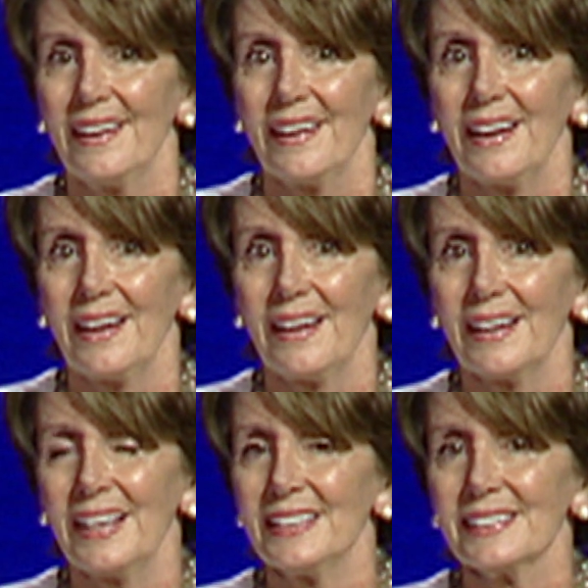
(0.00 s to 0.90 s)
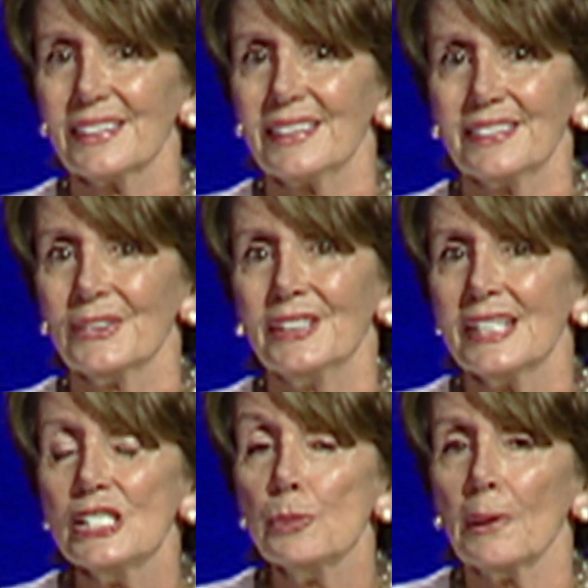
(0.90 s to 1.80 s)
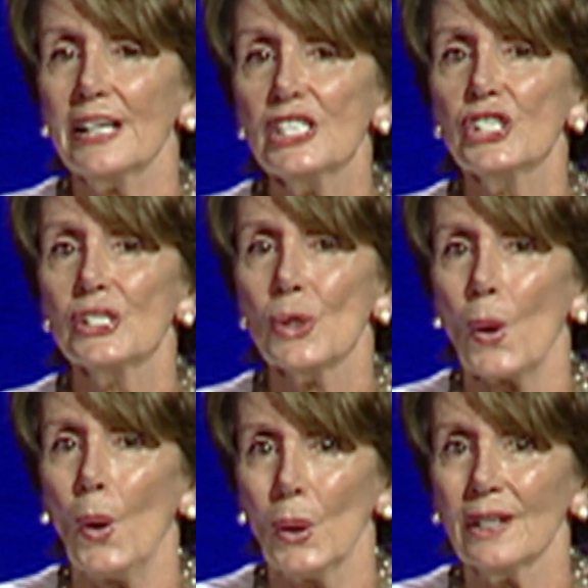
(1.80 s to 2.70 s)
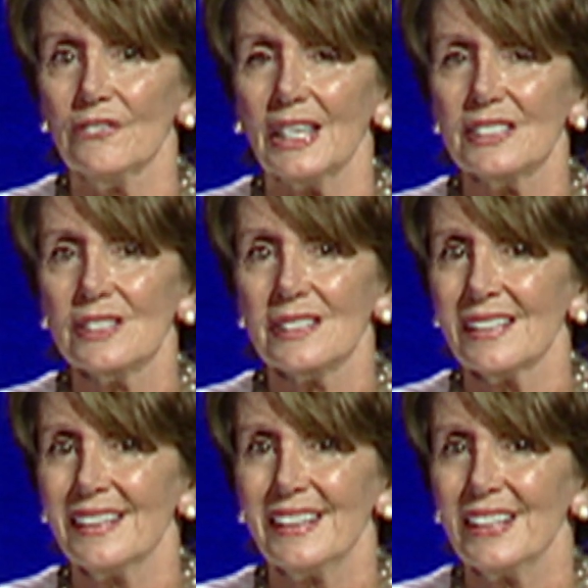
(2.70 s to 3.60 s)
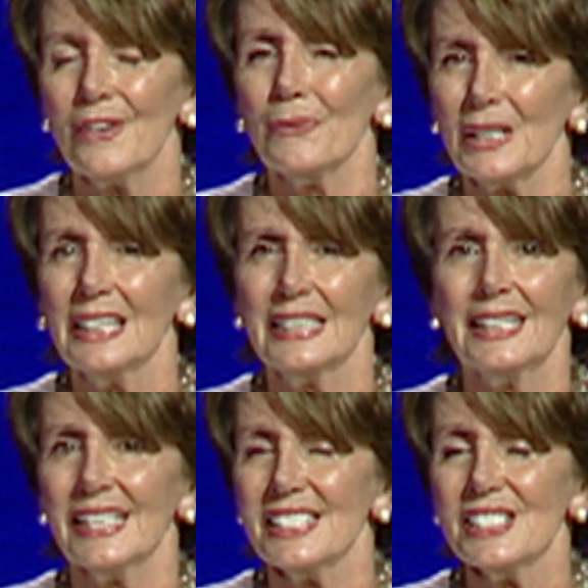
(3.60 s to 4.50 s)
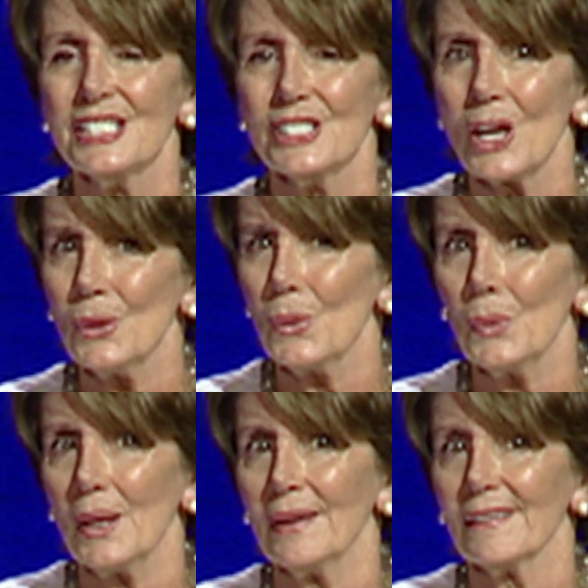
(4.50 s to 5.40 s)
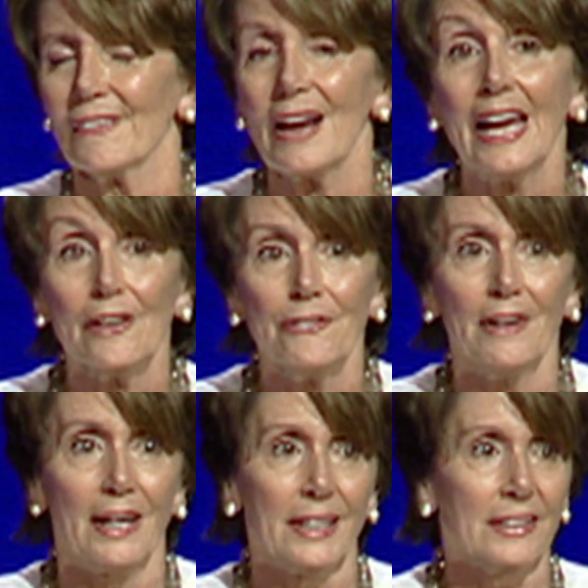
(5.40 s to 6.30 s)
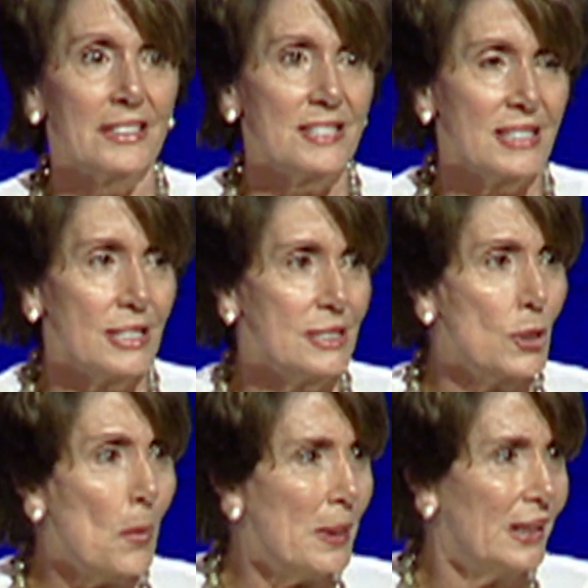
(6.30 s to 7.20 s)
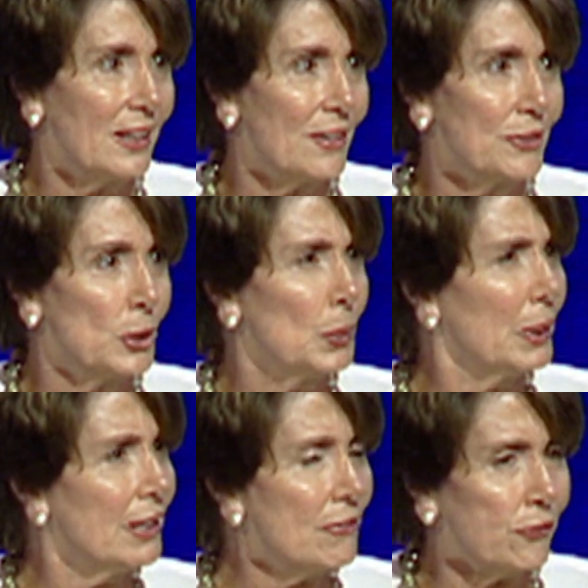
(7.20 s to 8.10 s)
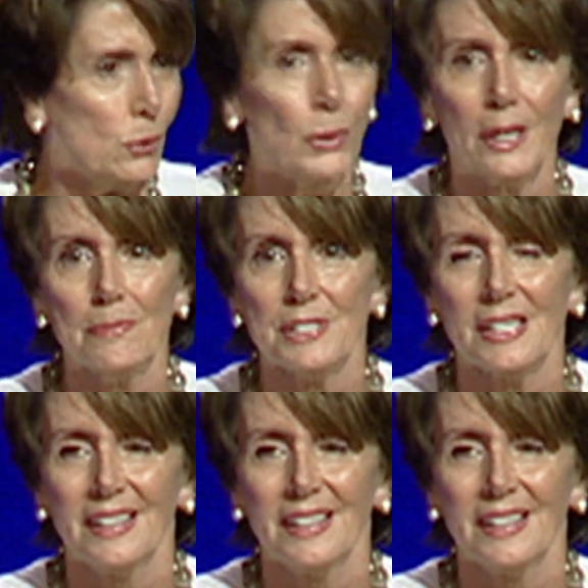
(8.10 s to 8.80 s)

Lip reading: and you're an inspiration to all of us. It really is so gratifying to see so many of you informed,